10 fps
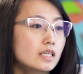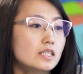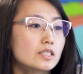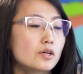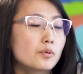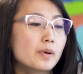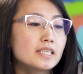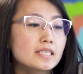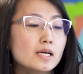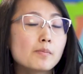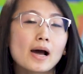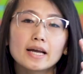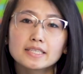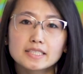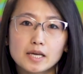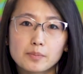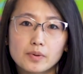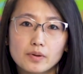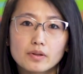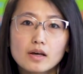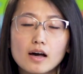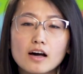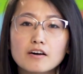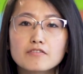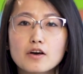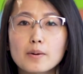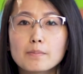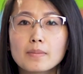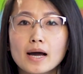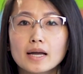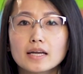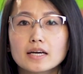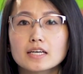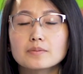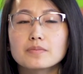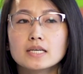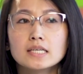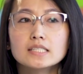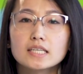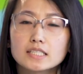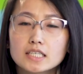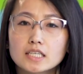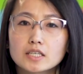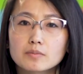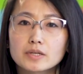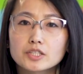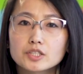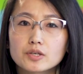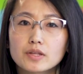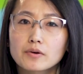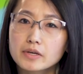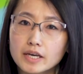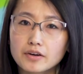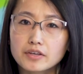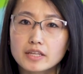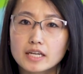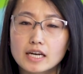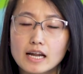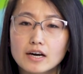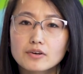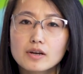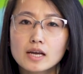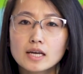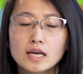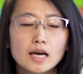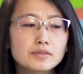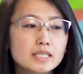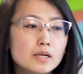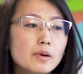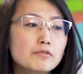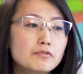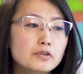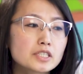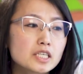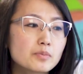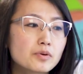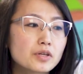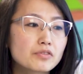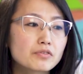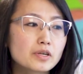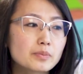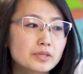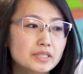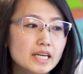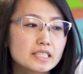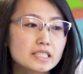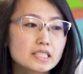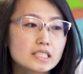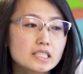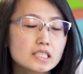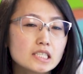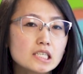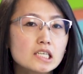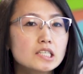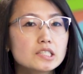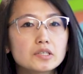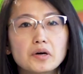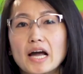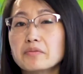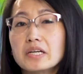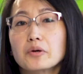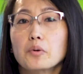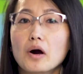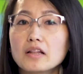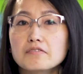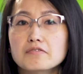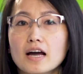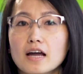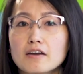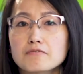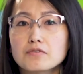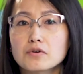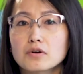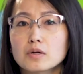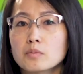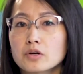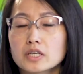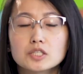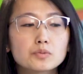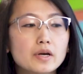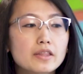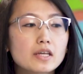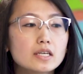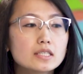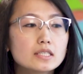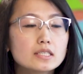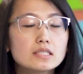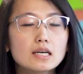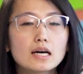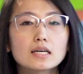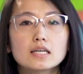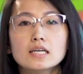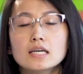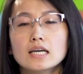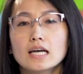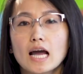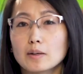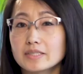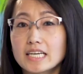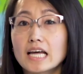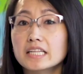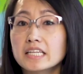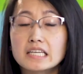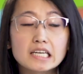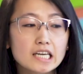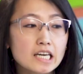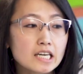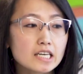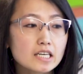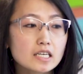So based on my example of my debt to income ratio that we calculated out, I was at about 14.3%. So I wouldn't qualify for a mortgage with Habitat Lending Inc.